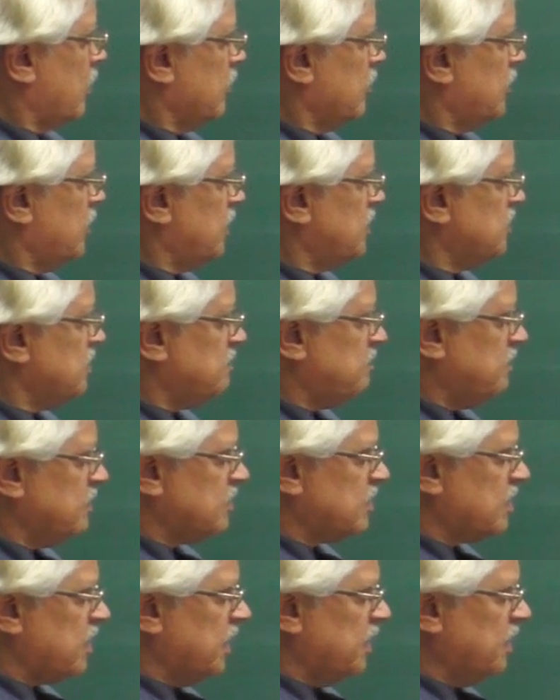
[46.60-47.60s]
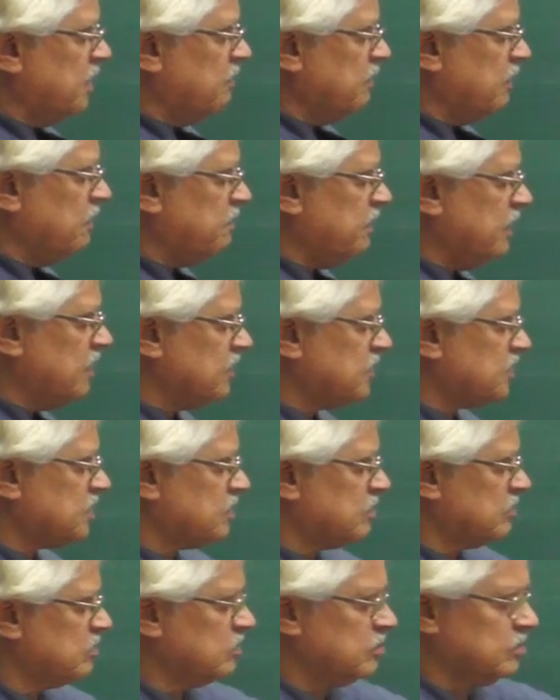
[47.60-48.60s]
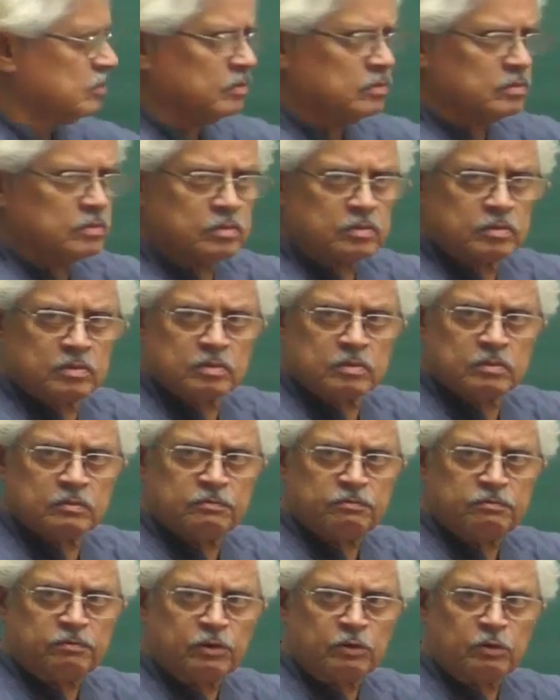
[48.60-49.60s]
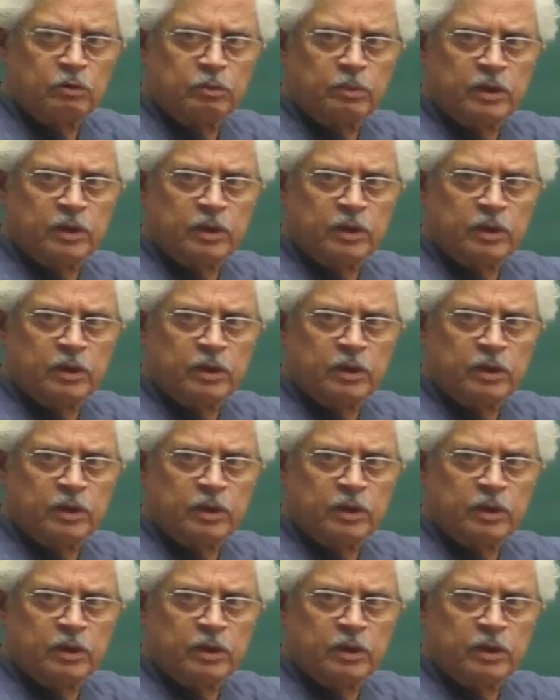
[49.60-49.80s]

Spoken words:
there is a first line of defense followed